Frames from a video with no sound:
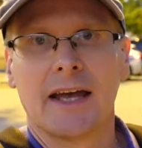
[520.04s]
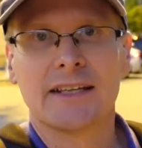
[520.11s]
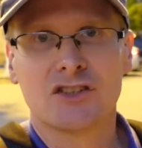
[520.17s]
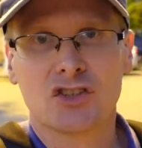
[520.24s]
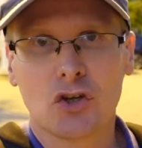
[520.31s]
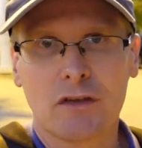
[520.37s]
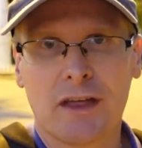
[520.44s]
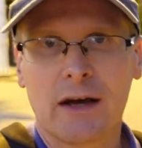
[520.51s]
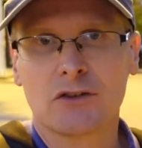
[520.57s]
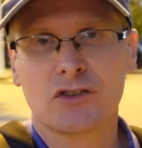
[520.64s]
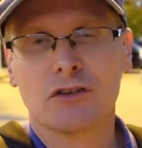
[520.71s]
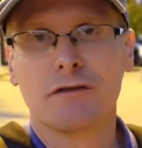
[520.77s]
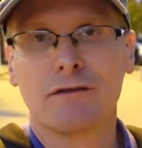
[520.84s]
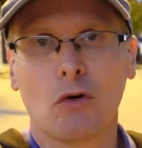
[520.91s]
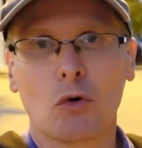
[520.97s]
In
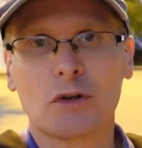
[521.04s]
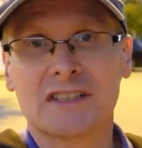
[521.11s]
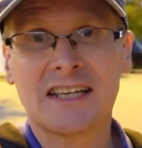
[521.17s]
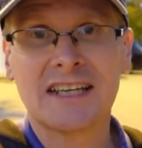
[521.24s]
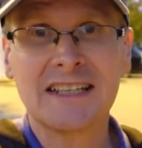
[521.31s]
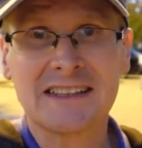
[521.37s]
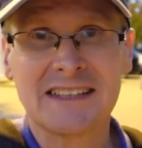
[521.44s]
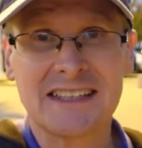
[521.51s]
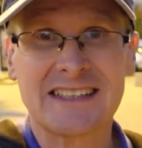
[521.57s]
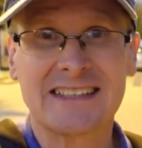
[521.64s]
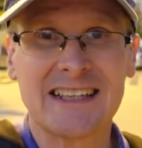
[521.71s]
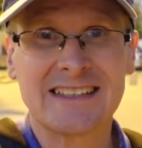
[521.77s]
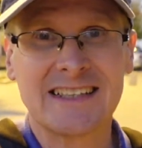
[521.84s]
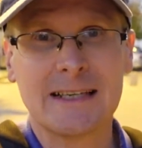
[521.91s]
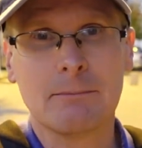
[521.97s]
2014, the
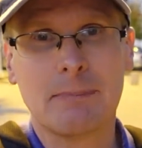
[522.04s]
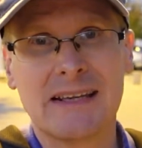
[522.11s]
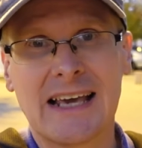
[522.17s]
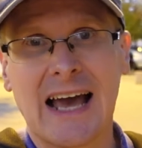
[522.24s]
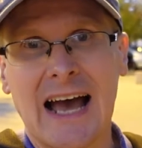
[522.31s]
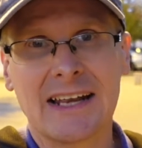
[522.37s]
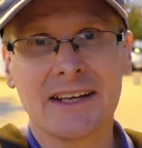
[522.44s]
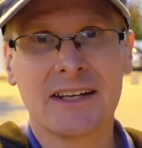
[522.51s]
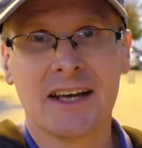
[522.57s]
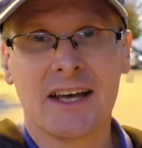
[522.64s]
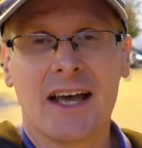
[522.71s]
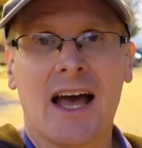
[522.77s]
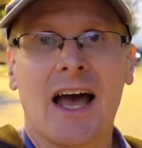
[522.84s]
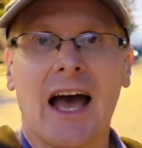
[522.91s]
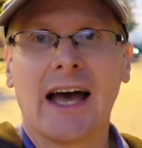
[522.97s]
city began
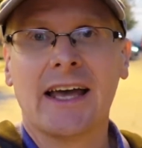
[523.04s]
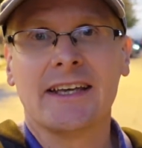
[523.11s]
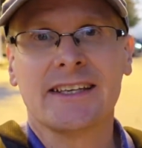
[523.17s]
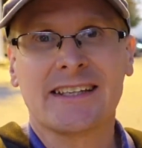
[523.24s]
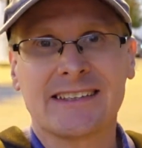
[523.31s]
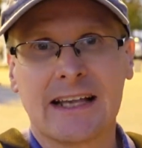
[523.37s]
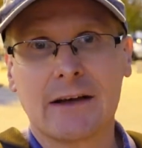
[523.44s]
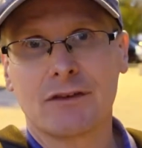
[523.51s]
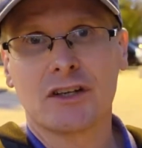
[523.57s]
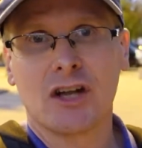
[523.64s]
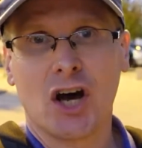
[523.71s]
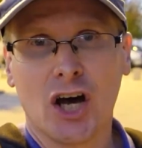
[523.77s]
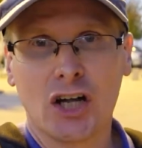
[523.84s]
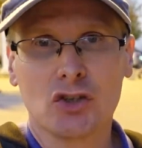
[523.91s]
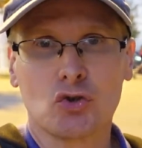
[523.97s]
a
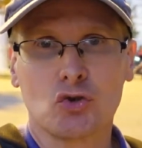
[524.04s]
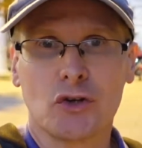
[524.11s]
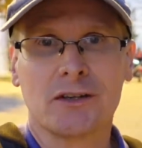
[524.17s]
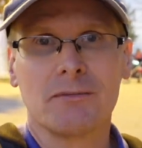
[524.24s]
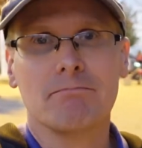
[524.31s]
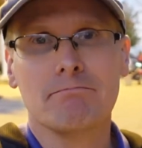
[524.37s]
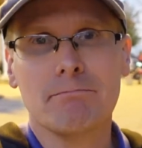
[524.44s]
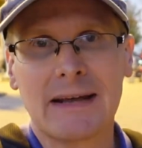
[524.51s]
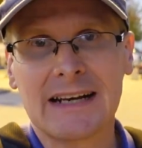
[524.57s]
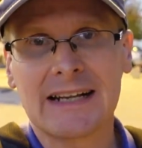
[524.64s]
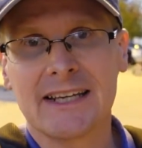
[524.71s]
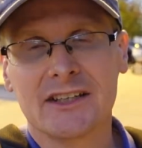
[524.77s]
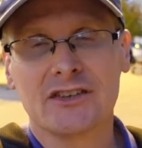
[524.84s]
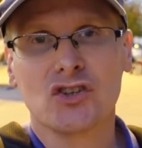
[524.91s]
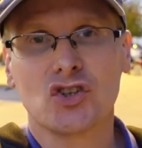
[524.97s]
$700
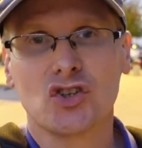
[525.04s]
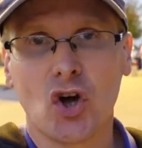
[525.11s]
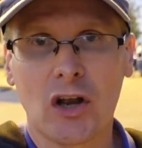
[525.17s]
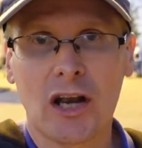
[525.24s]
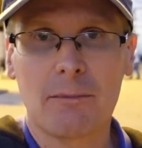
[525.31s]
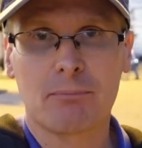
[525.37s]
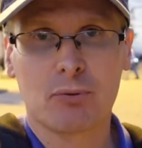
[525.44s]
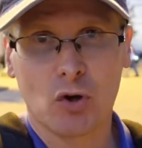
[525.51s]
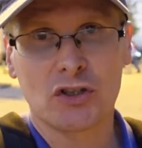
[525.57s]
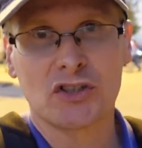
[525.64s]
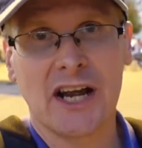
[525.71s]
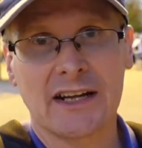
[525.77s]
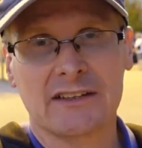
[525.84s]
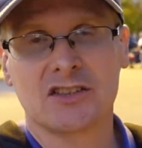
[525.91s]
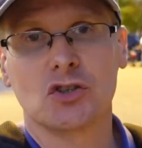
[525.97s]
million
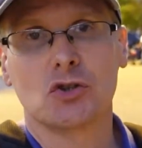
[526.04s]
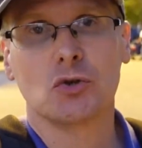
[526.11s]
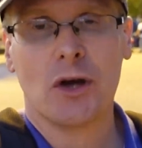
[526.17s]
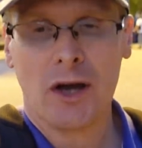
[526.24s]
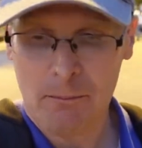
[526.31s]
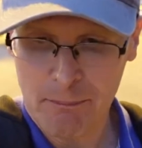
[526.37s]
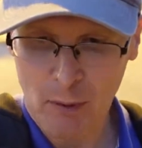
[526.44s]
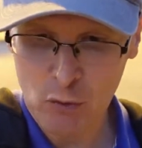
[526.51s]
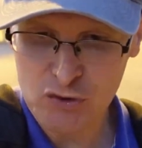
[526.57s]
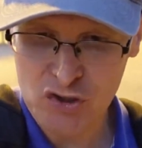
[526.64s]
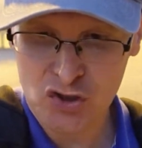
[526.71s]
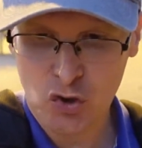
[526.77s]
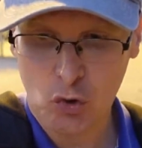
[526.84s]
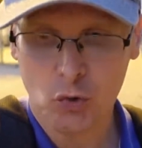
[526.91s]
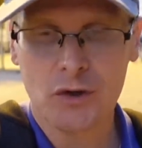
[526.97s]
project to bolster
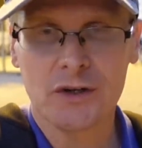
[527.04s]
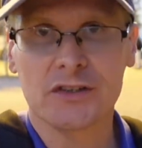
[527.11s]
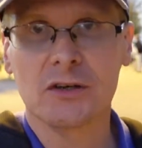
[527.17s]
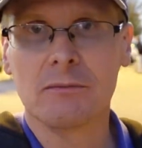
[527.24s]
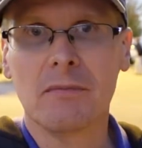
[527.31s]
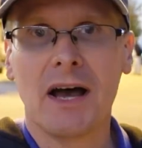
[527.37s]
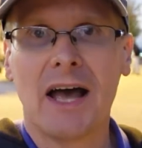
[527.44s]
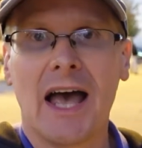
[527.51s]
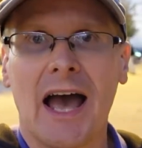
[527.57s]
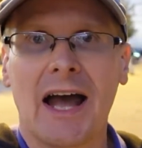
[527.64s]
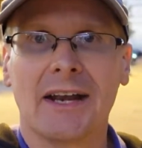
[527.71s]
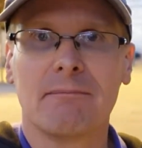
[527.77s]
tourism and